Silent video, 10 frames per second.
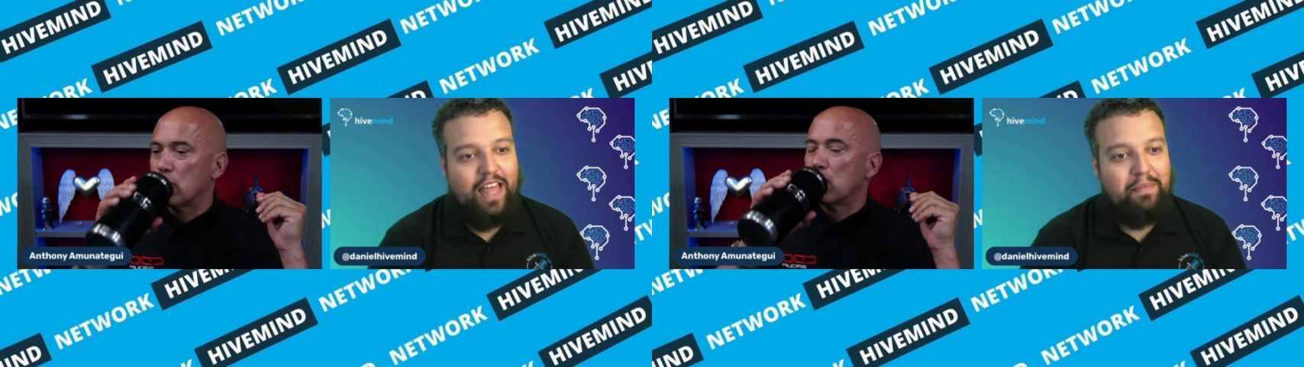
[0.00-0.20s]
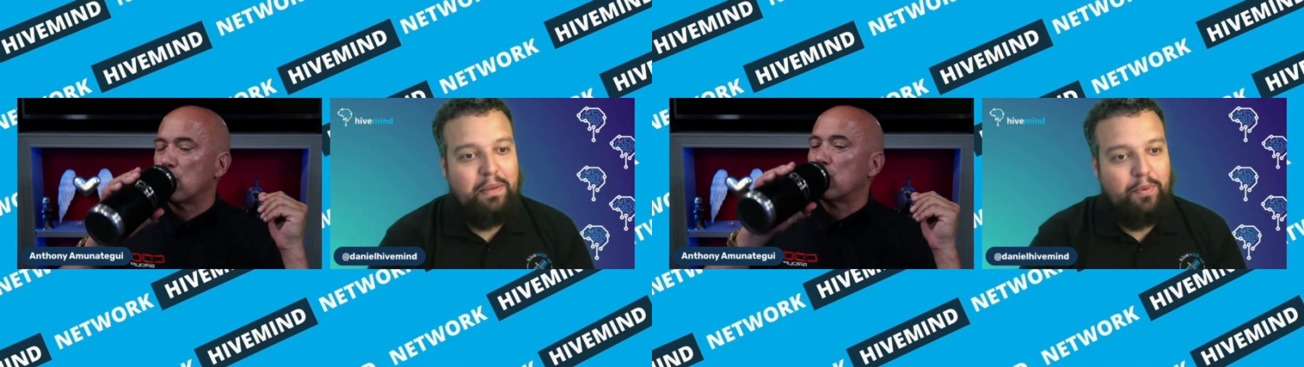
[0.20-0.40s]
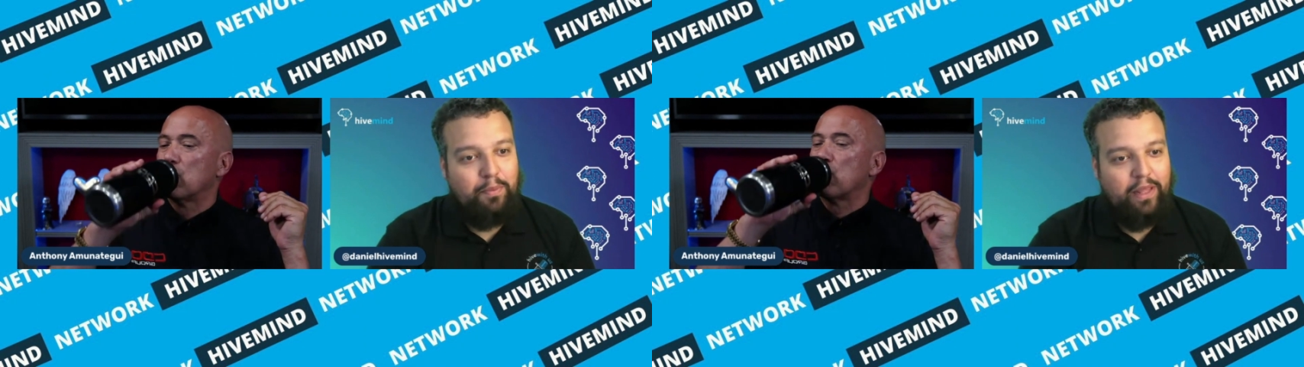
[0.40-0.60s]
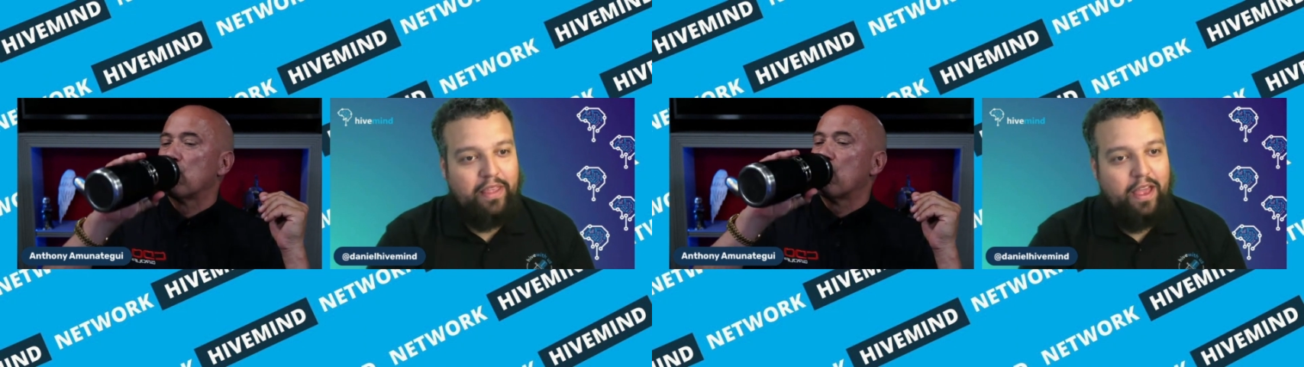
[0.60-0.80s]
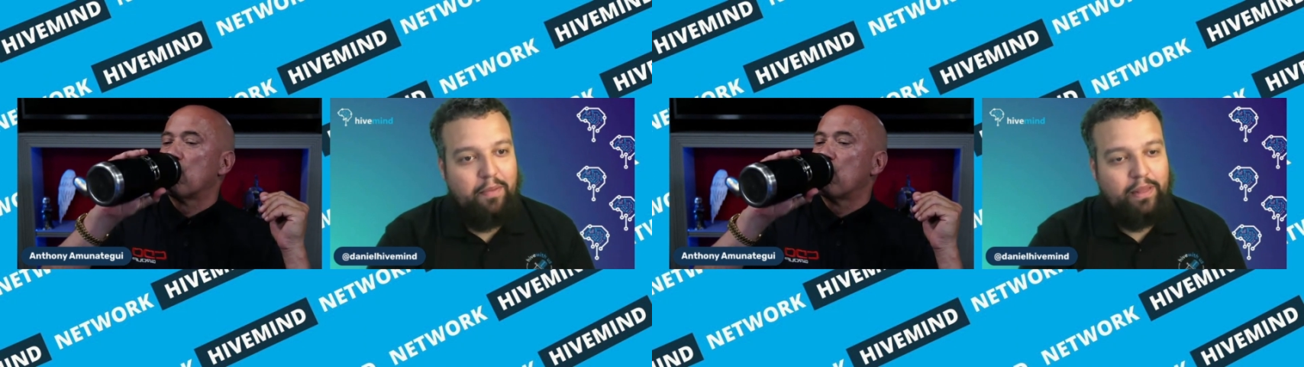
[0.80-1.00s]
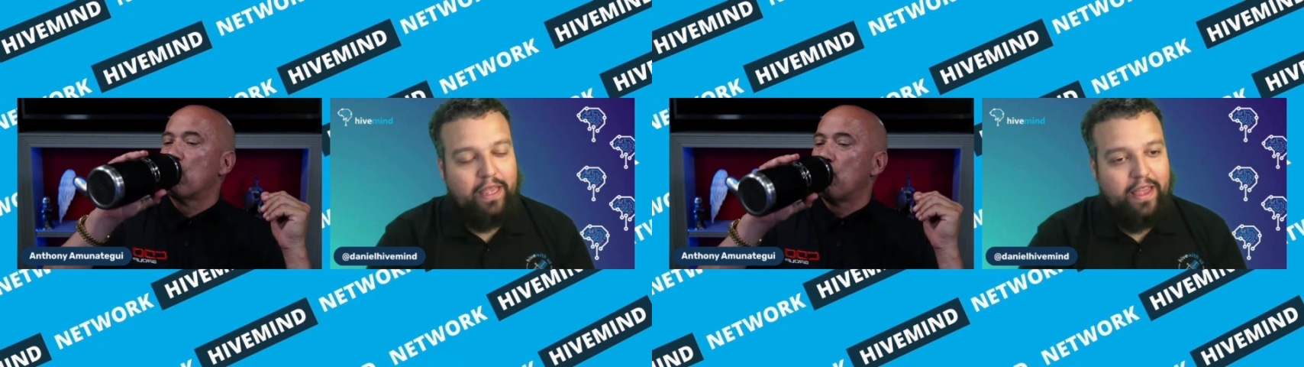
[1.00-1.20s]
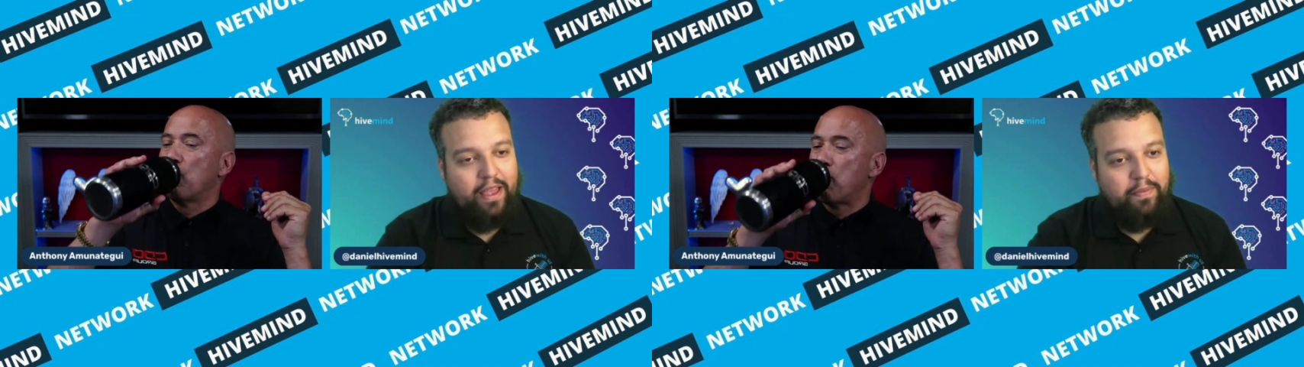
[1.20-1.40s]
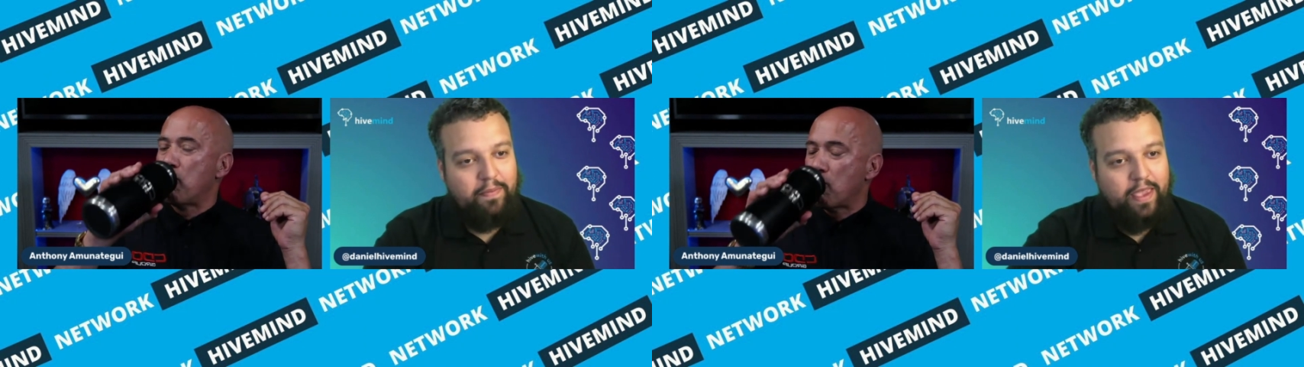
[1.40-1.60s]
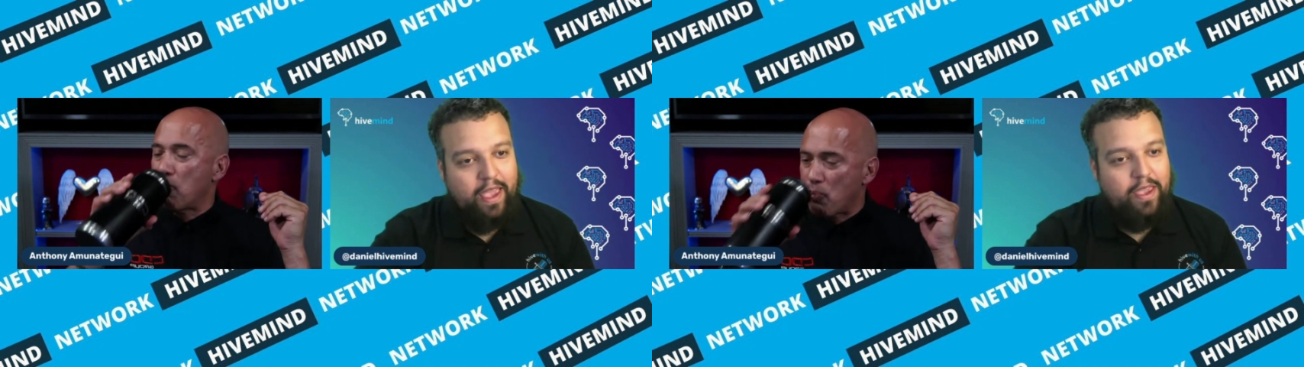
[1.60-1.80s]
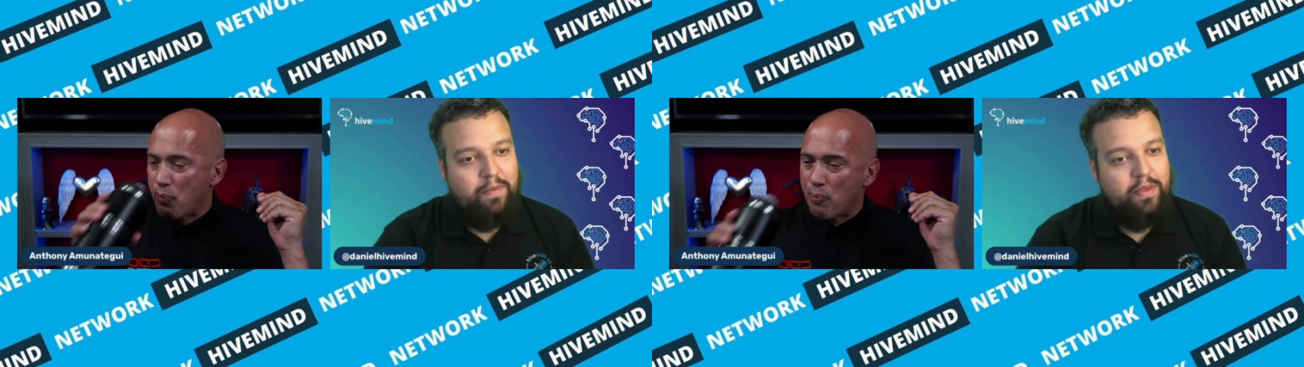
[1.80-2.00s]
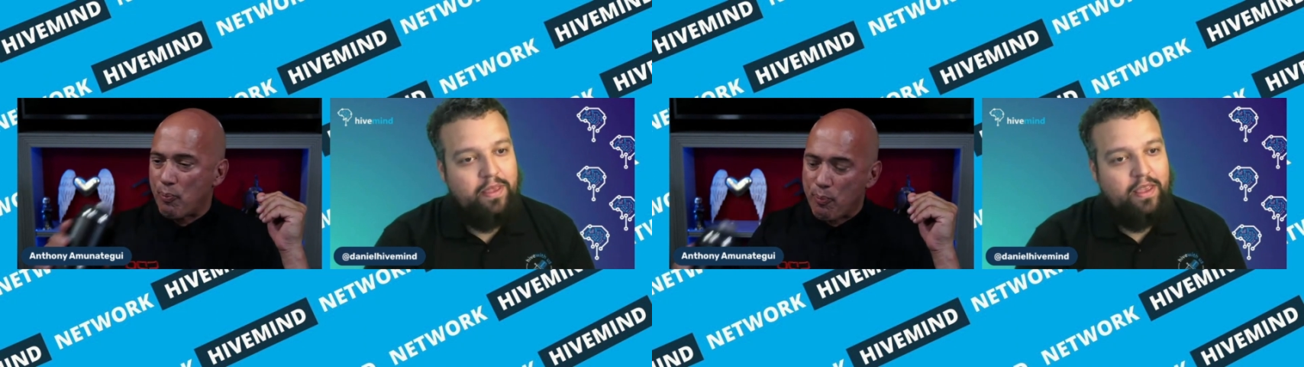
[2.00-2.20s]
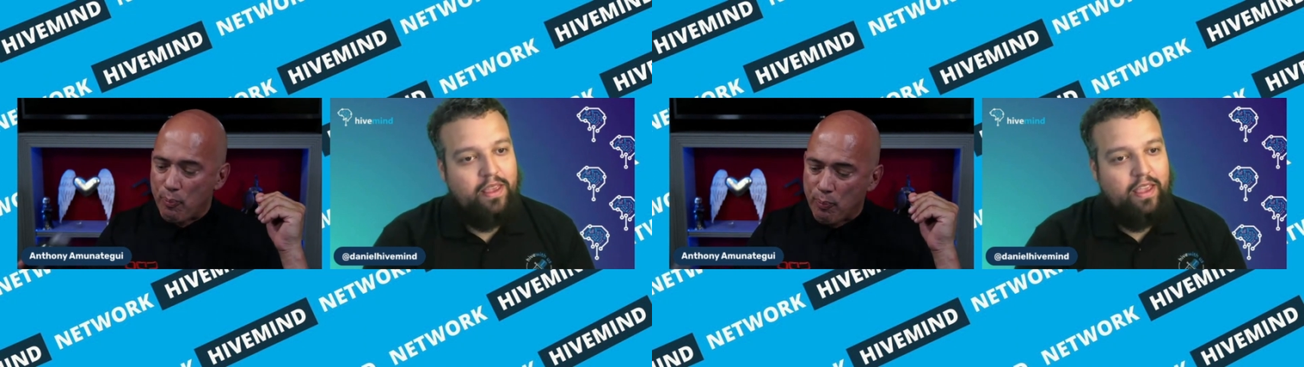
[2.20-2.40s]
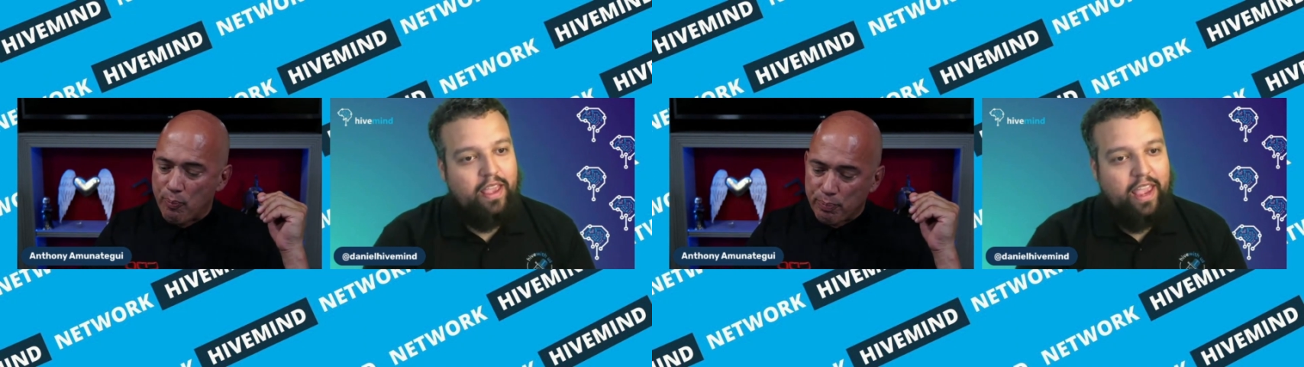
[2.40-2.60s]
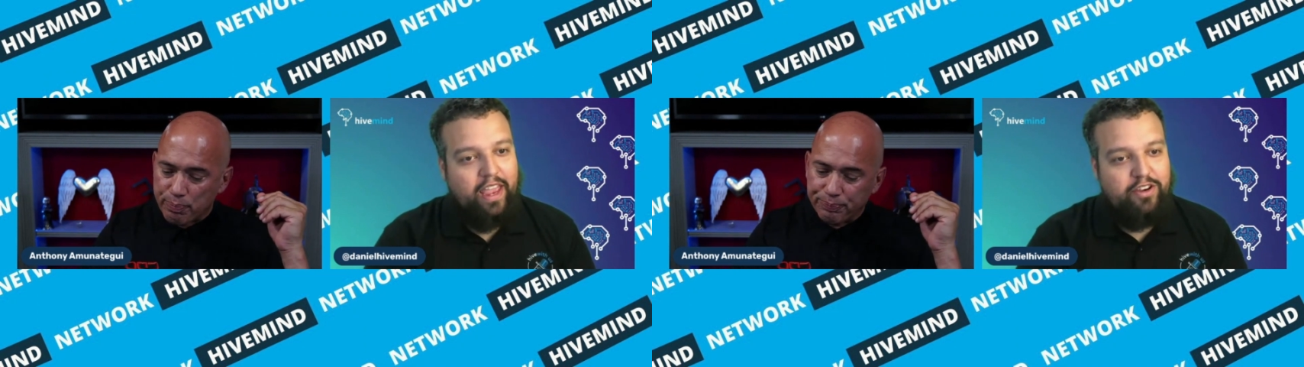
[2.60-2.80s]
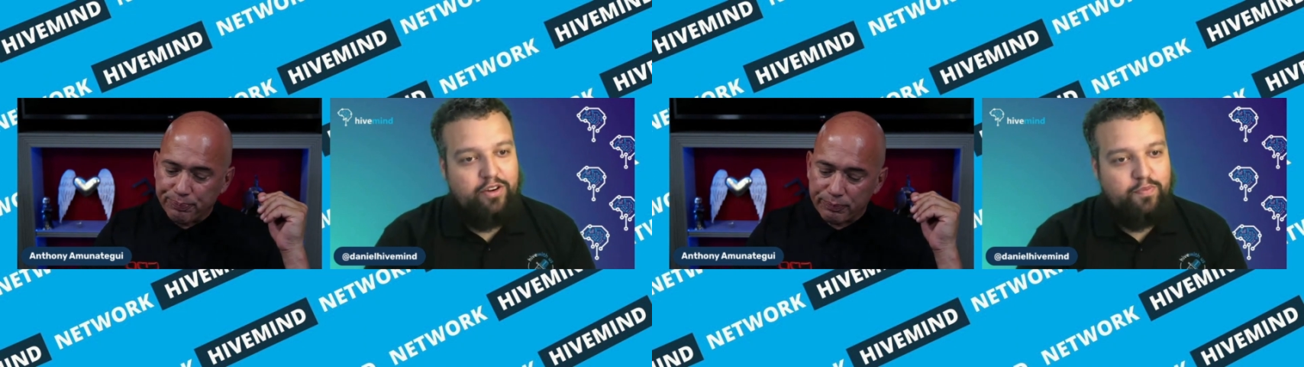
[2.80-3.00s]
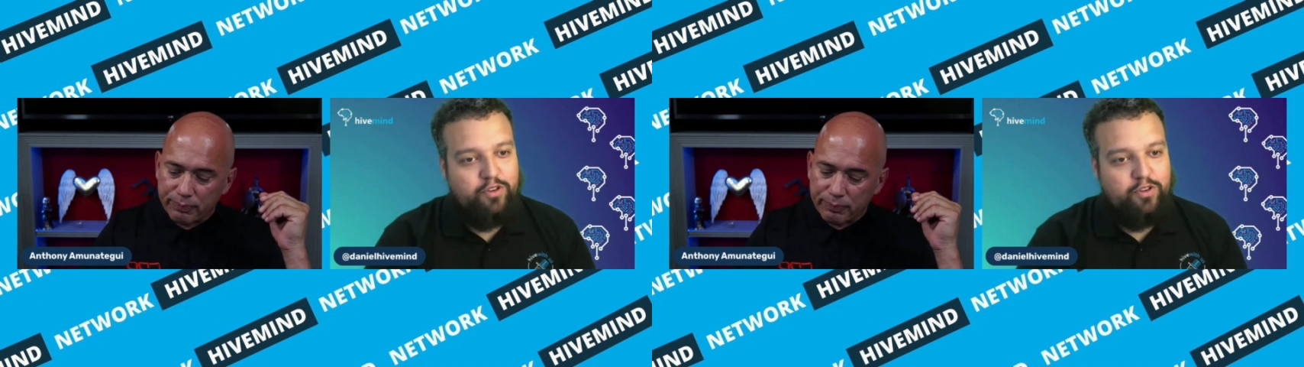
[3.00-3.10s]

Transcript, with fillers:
Speaker 1: a lot of people play that play that game and you're